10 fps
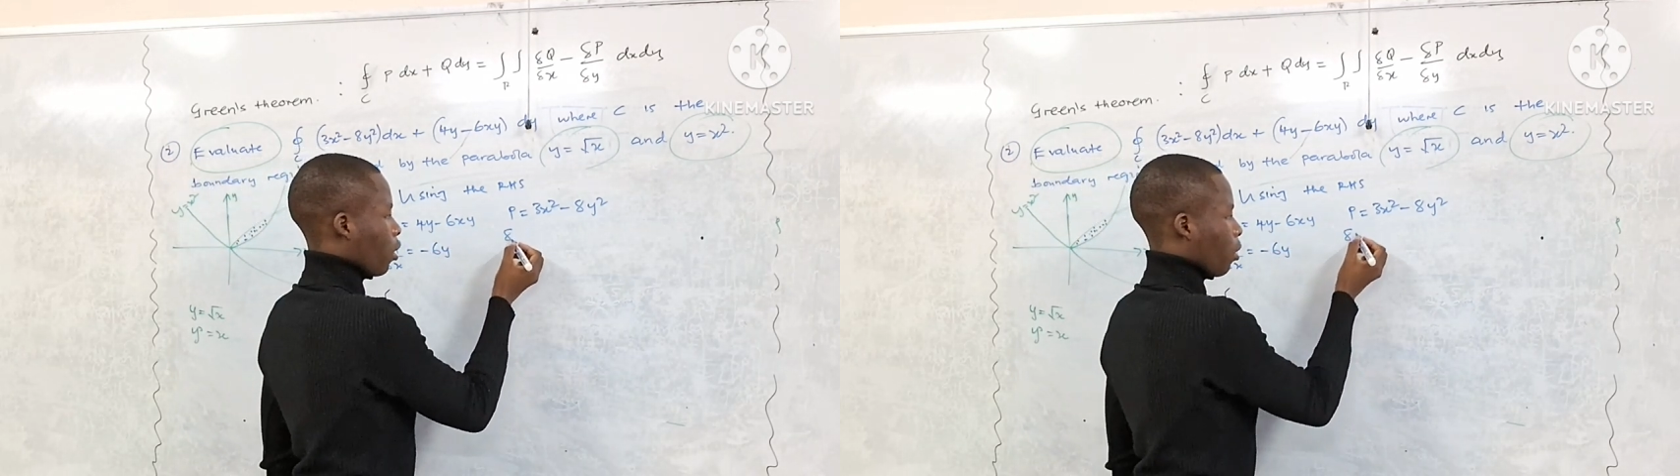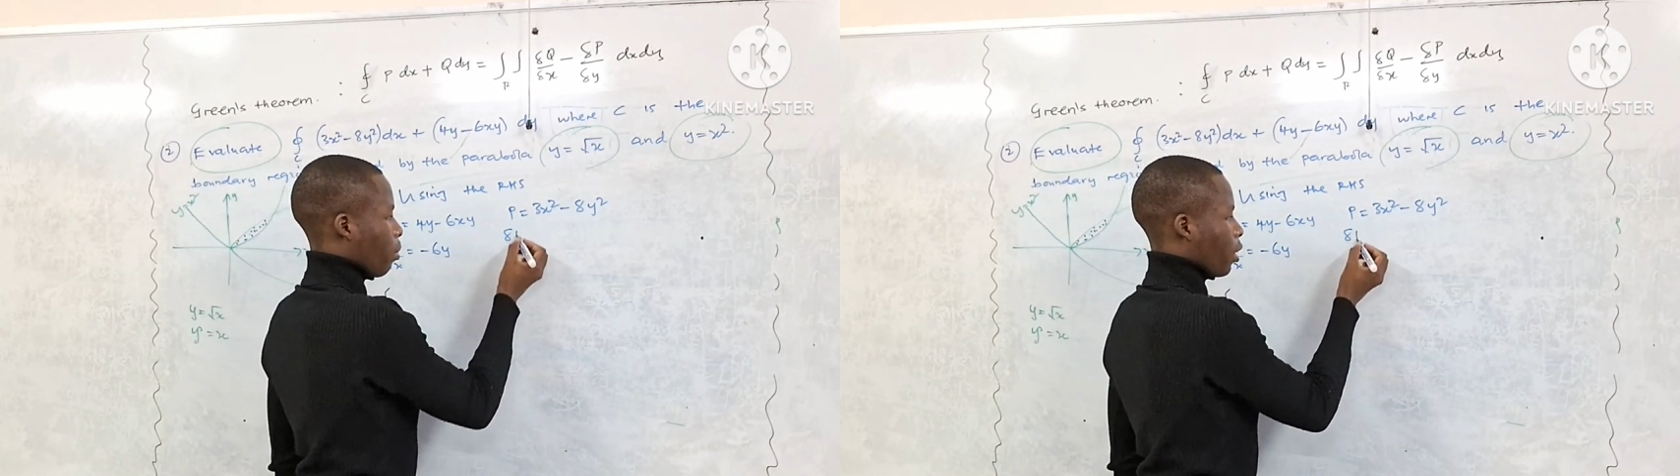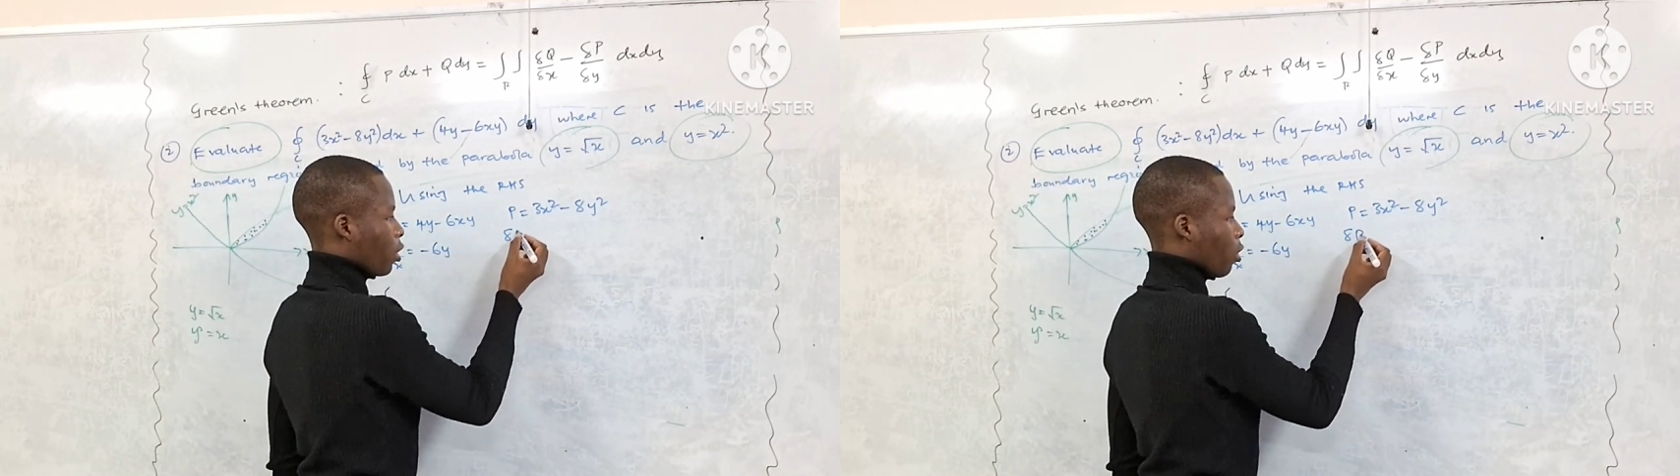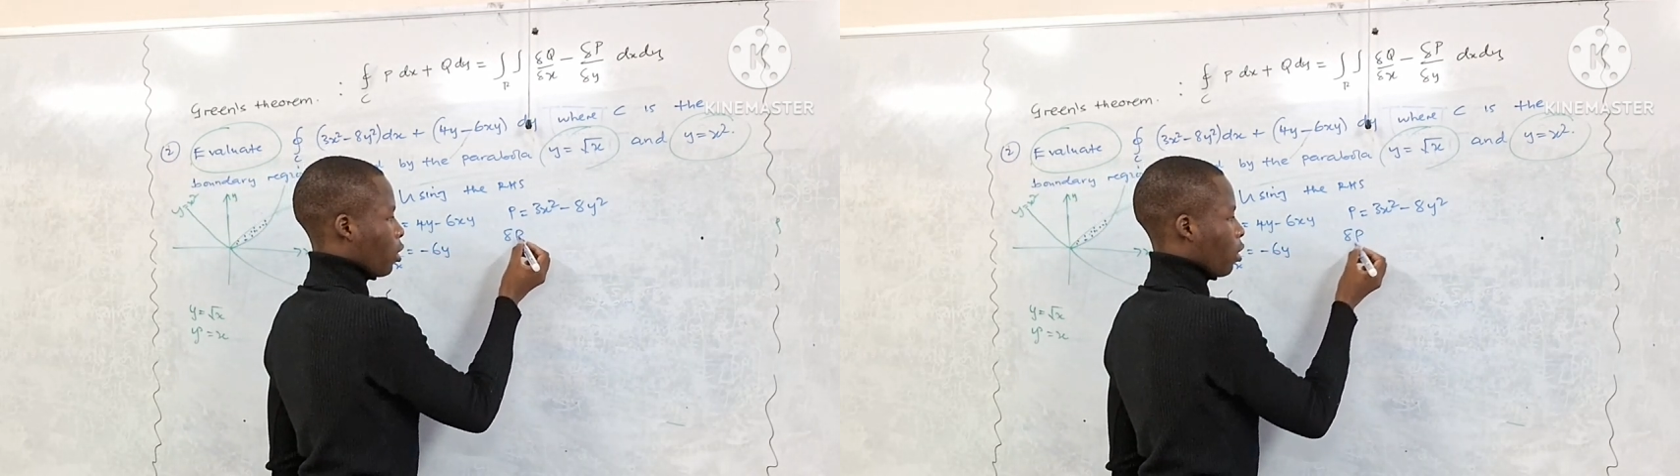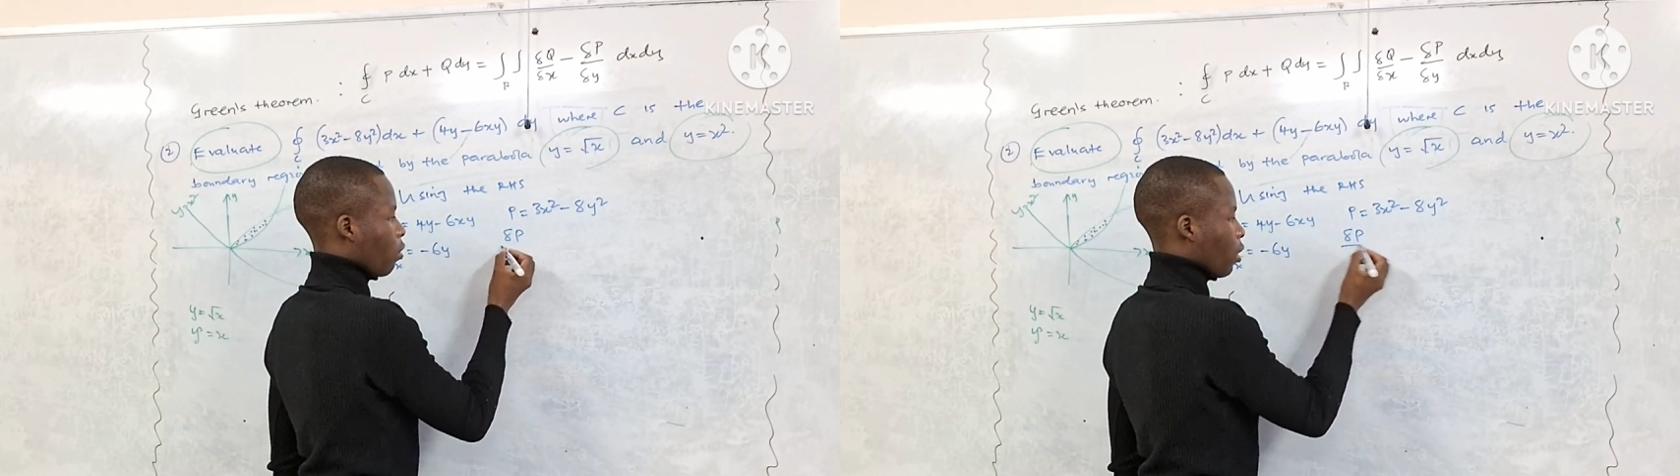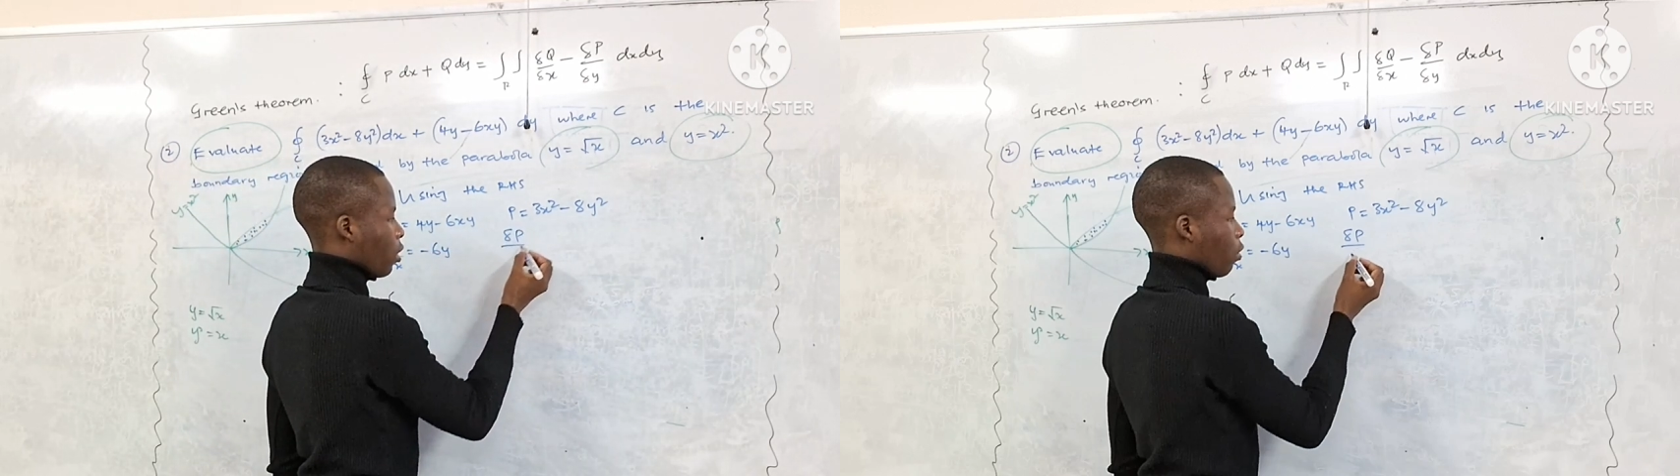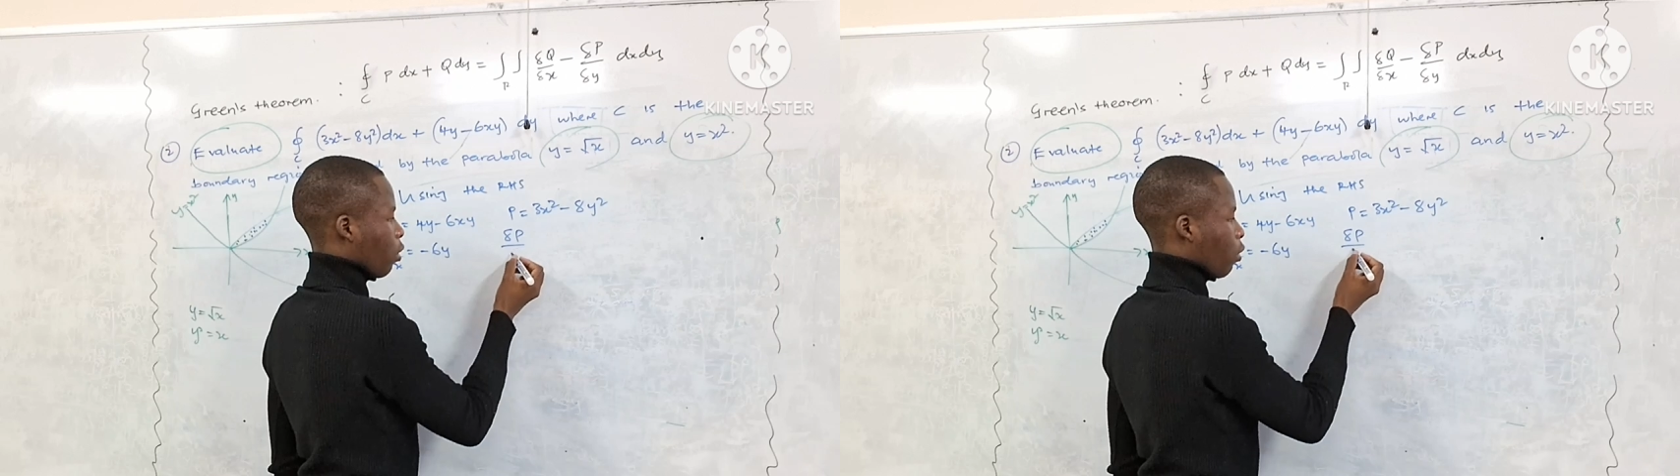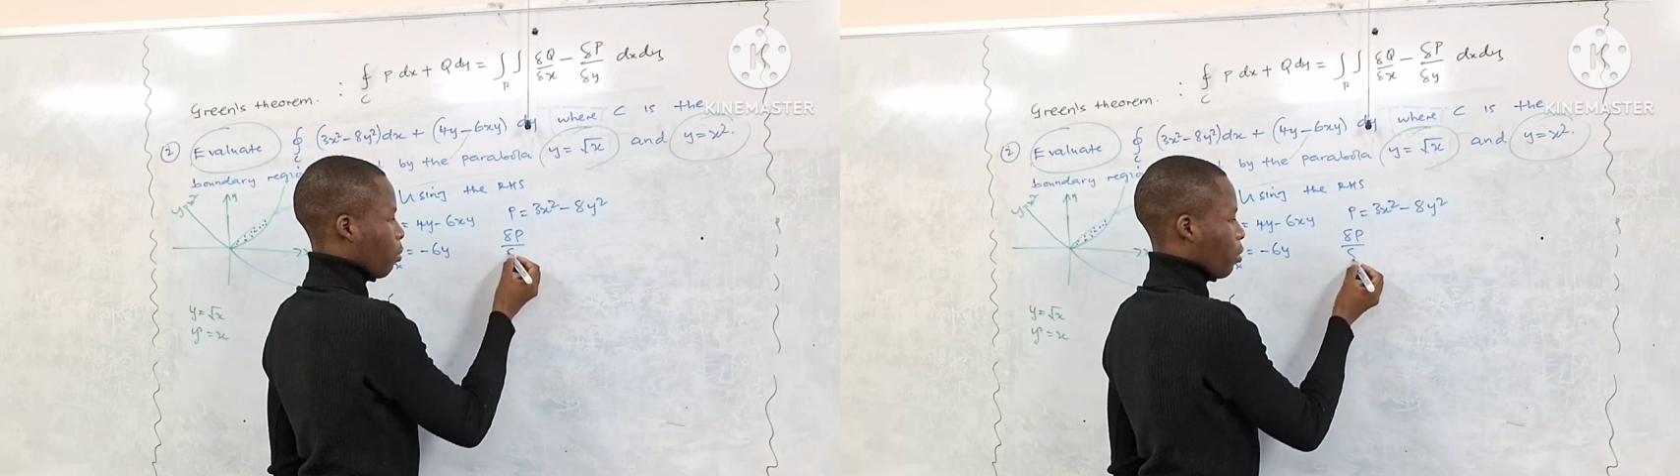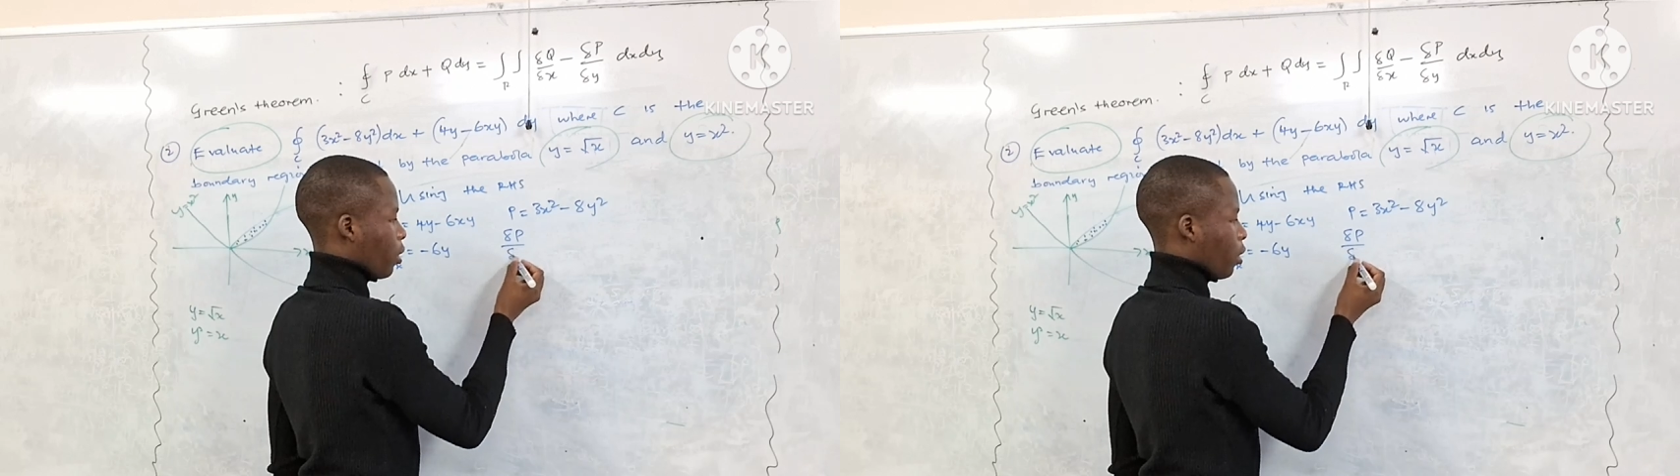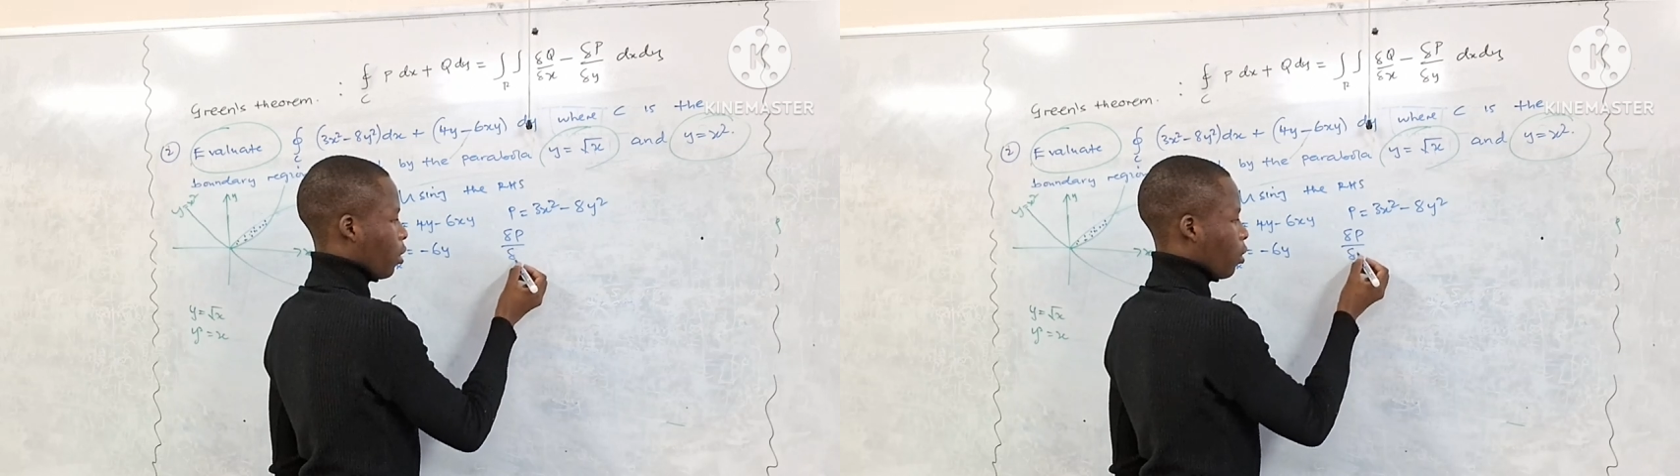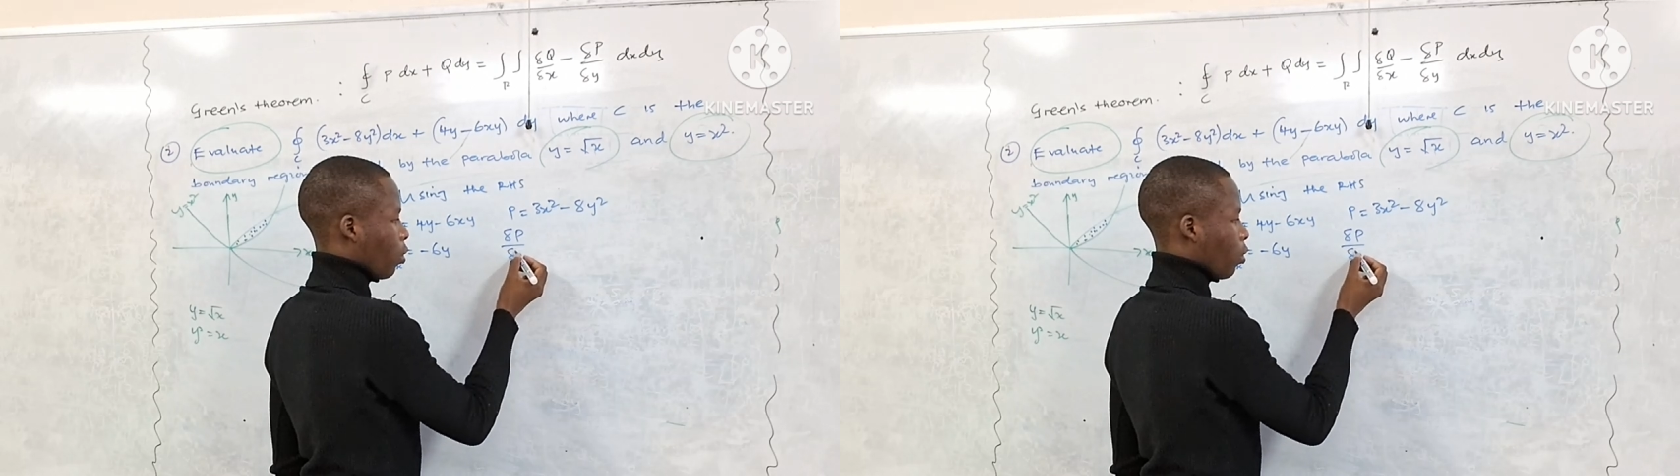The partial derivative of p